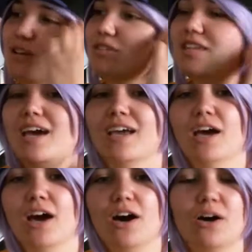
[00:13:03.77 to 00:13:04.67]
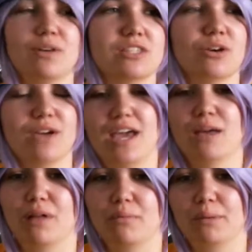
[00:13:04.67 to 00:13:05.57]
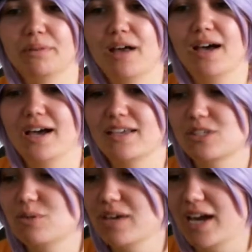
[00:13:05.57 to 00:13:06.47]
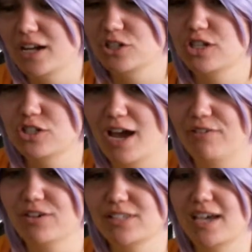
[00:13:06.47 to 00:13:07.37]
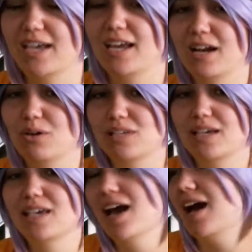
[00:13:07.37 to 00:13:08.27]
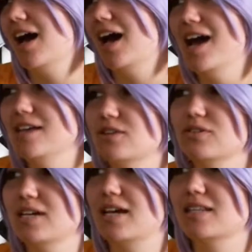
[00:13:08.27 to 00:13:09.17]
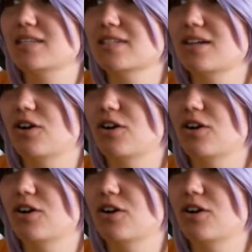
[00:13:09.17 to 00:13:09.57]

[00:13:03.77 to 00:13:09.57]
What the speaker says: he was like, oh, it's okay, blah, blah, blah. So we kind of chit-chat for a second, and I was like, yeah, I don't dance.